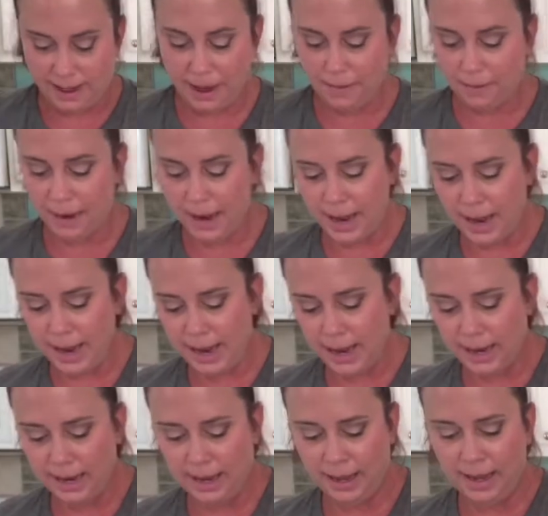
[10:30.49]
that way,
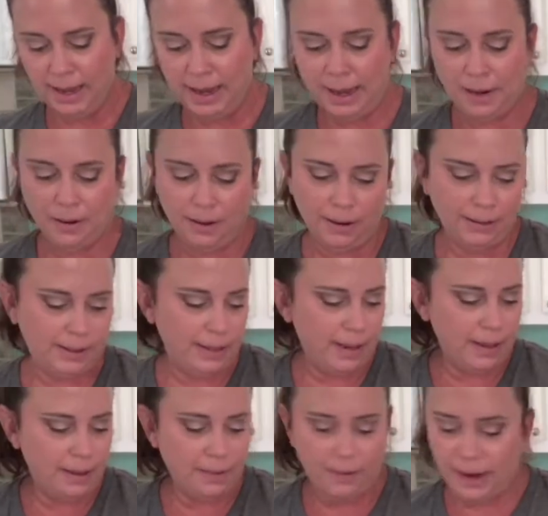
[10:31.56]
and across the
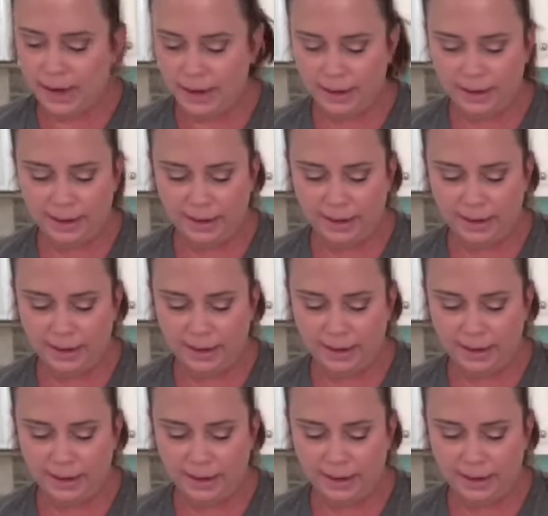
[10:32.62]
other way.